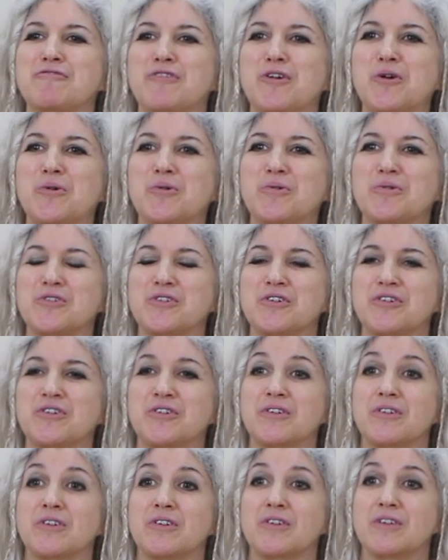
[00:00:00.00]
vote.
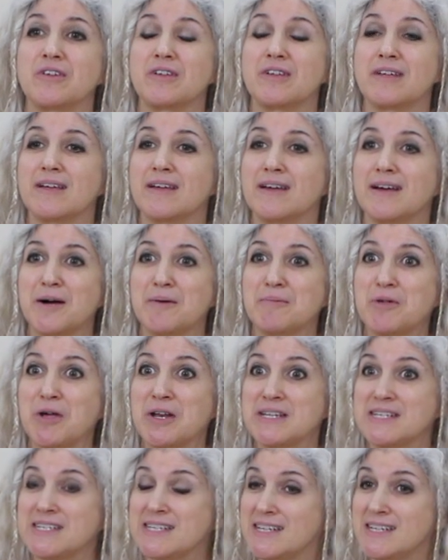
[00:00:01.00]
I'm
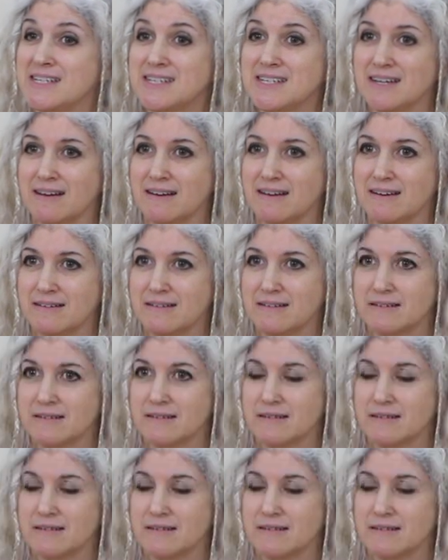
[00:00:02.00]
not a citizen. You're